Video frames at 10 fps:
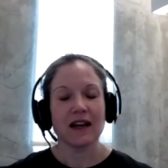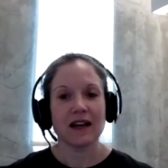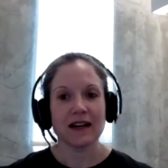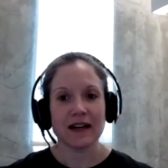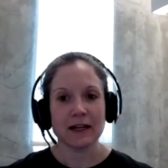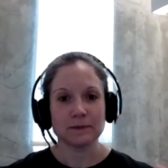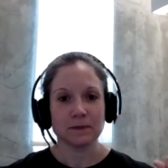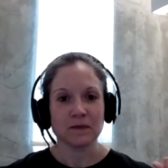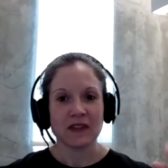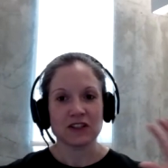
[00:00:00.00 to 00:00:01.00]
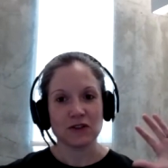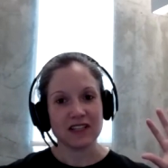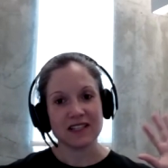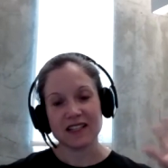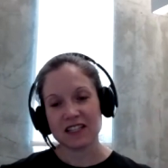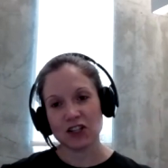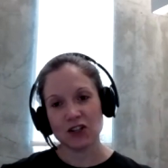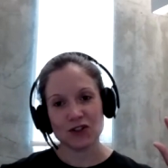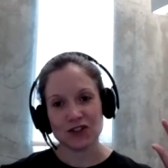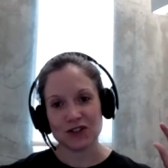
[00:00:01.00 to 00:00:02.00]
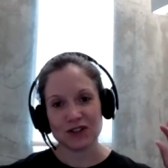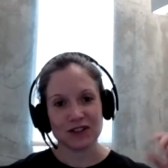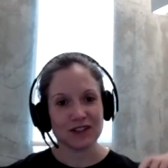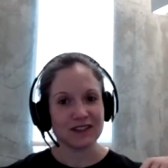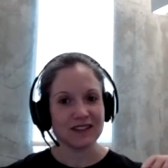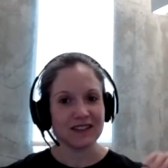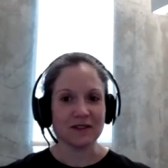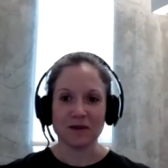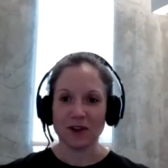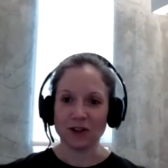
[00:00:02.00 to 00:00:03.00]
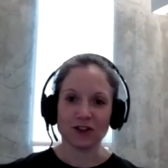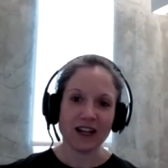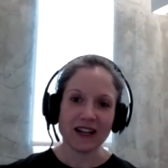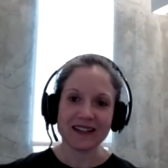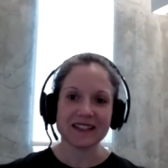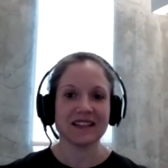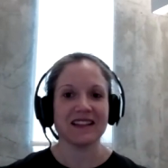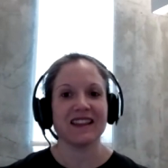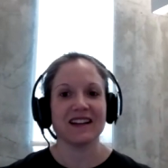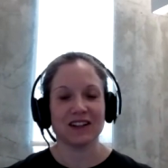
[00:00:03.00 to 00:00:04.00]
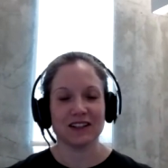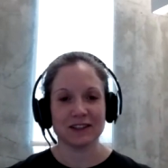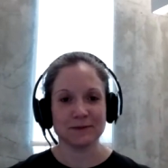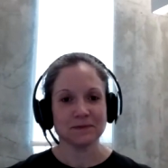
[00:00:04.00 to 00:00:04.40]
Um, so the existing users are, you know, all trained. They're